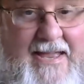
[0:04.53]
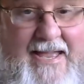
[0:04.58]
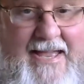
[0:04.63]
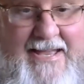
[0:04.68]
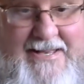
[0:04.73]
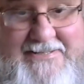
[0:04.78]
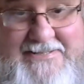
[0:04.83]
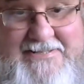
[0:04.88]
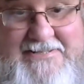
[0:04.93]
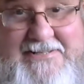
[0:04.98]

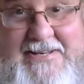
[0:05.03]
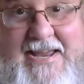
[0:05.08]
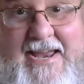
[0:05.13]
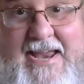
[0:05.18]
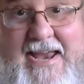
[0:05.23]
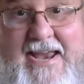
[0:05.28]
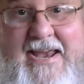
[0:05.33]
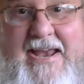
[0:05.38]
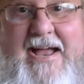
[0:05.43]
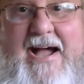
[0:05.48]
and
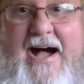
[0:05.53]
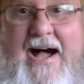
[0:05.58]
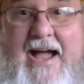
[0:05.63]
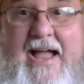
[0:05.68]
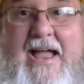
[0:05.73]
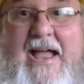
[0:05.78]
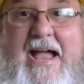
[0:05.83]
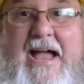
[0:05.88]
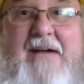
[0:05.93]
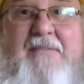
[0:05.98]
today I
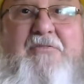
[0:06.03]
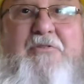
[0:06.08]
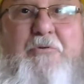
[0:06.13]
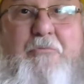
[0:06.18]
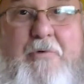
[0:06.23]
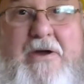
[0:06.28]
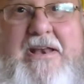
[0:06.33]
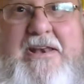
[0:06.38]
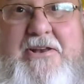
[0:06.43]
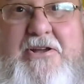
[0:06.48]
have the
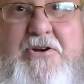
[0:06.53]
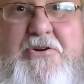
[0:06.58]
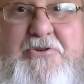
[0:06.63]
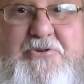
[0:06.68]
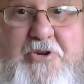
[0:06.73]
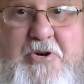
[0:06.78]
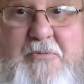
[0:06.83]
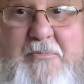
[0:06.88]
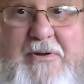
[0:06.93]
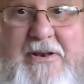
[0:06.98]
windows
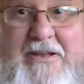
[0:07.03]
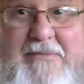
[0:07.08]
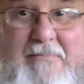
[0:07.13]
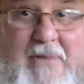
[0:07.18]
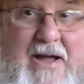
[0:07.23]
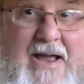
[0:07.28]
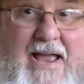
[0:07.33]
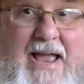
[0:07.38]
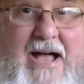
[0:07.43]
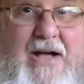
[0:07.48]
open at
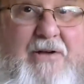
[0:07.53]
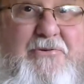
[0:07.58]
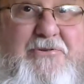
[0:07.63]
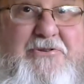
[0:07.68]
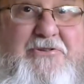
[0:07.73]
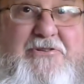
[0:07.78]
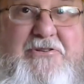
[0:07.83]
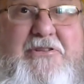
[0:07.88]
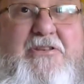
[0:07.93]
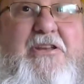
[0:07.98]
my
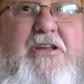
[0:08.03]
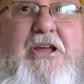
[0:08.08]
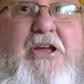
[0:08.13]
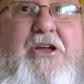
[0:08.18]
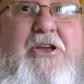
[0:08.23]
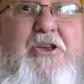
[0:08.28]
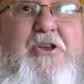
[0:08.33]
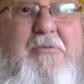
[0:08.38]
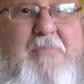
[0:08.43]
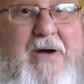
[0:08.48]
house, and
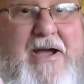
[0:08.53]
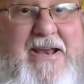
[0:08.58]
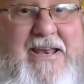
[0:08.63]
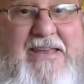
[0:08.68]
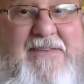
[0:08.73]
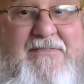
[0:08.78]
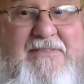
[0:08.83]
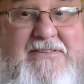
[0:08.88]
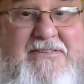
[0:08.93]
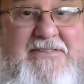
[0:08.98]
you might
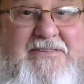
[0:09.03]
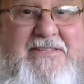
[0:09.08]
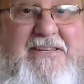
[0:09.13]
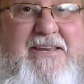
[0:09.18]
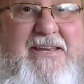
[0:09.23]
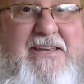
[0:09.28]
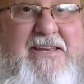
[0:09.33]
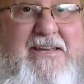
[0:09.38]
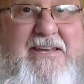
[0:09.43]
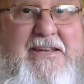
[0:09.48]
even
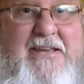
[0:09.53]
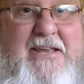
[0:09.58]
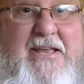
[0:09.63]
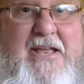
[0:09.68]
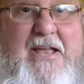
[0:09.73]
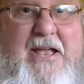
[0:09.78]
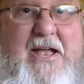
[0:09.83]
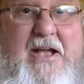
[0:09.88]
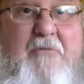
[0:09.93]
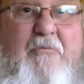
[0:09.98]
see
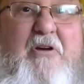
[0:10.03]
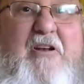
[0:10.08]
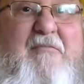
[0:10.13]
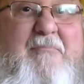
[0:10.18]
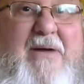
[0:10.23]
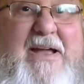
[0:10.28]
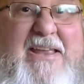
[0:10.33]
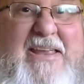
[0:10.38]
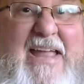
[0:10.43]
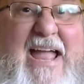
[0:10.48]
one of
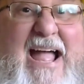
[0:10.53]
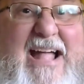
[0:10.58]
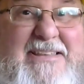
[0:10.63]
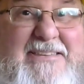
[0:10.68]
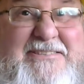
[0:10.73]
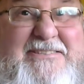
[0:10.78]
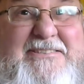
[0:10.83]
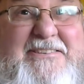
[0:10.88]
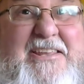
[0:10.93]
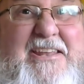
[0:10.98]
my
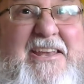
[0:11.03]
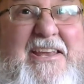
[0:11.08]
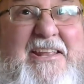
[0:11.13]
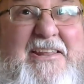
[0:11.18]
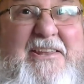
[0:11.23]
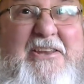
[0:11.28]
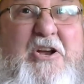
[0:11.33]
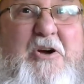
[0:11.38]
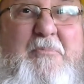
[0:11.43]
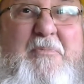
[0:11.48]
cats sitting in
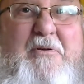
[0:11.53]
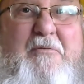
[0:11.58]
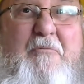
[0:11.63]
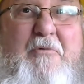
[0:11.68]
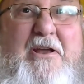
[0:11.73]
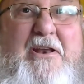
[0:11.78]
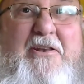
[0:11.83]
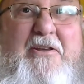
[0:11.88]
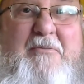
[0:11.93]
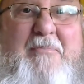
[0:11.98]
the open
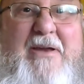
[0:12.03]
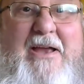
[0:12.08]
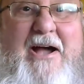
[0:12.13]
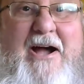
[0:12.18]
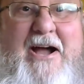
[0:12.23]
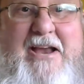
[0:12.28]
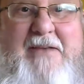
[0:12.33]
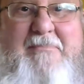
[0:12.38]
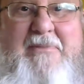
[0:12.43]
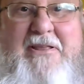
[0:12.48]
window
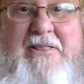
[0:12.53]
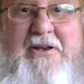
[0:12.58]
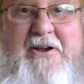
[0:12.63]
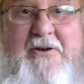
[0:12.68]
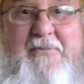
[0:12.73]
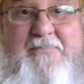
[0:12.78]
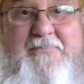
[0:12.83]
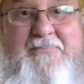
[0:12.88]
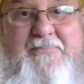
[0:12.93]
behind me there.